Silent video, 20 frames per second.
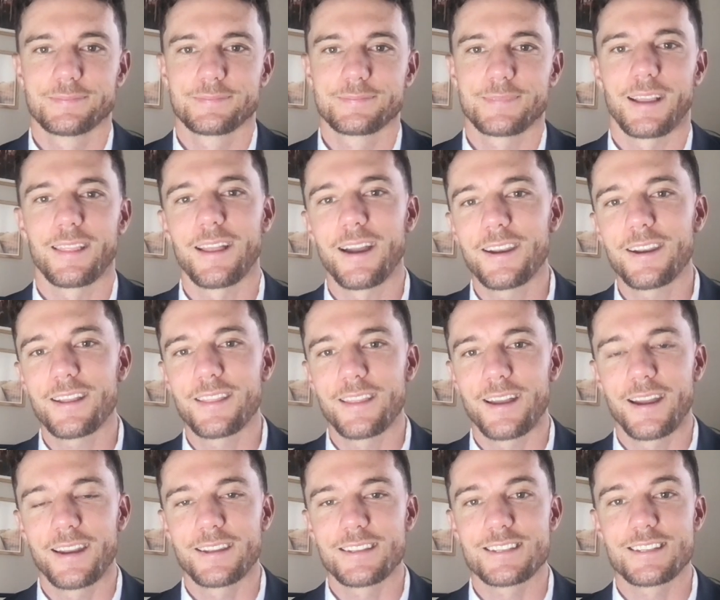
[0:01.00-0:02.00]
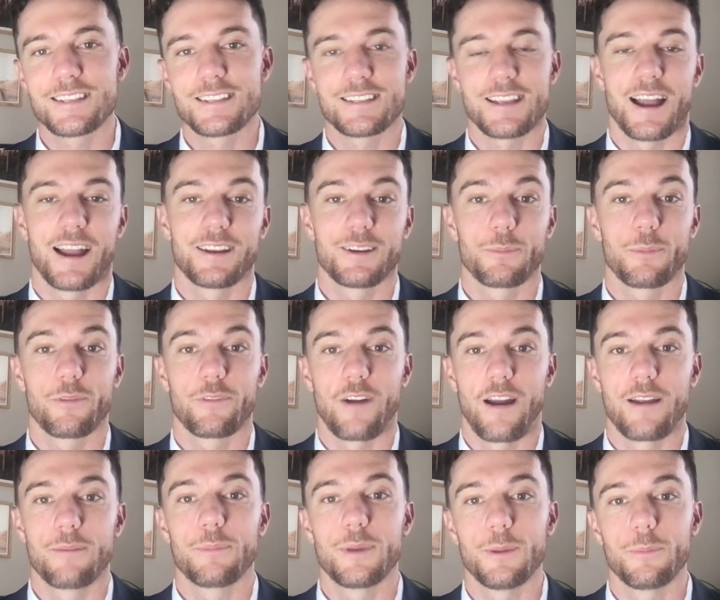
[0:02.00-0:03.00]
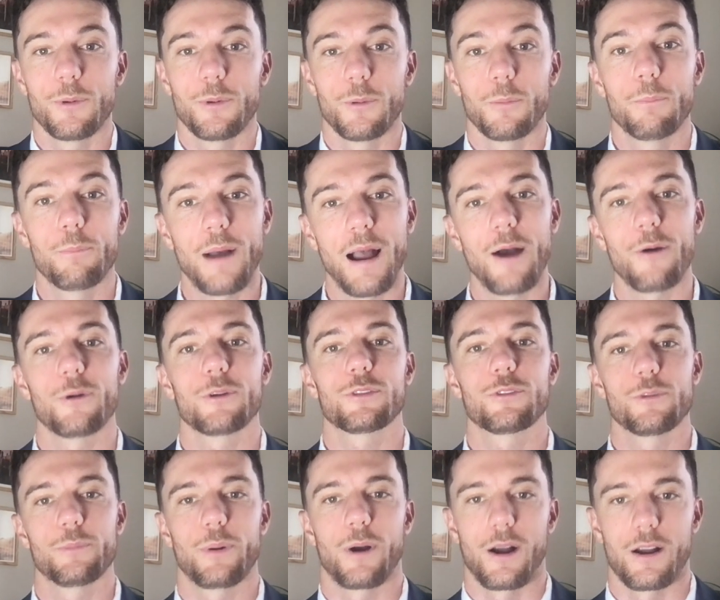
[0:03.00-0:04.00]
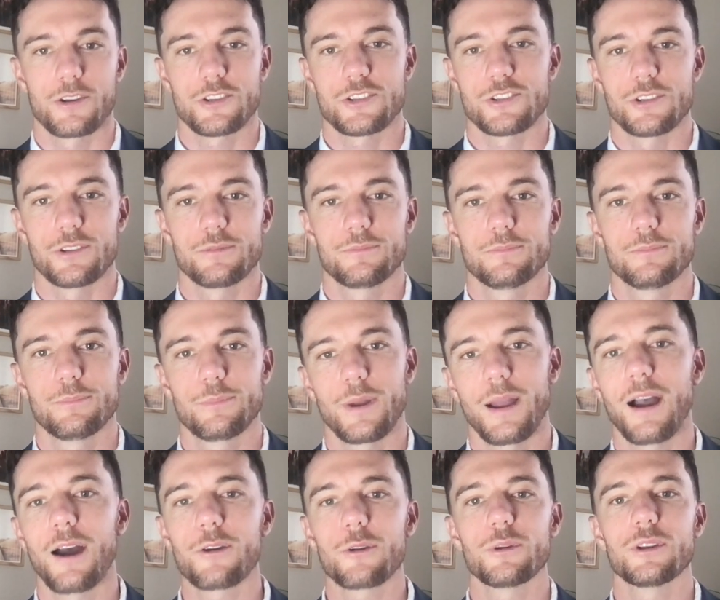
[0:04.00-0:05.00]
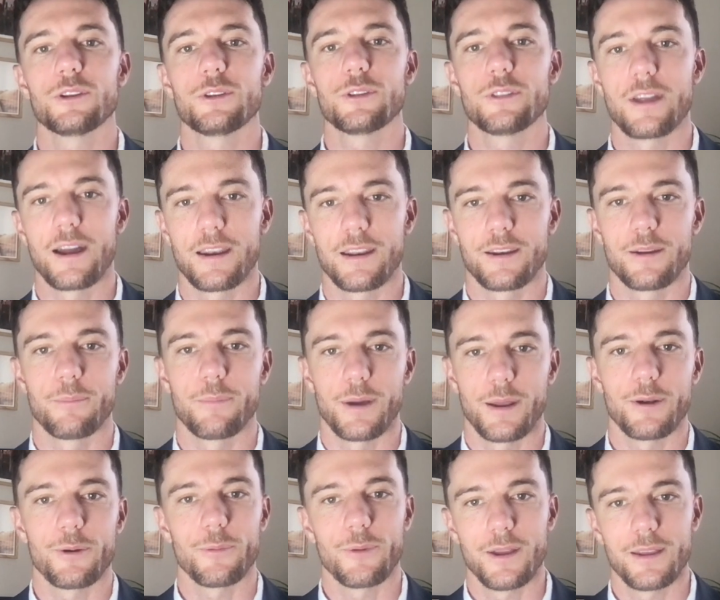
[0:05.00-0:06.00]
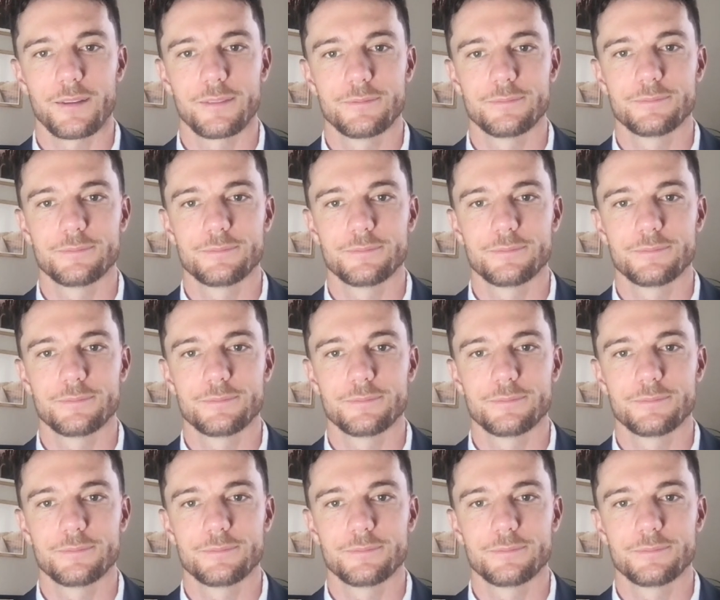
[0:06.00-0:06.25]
Align Online is designed to provide people power through posture, but how do we do that in a better way?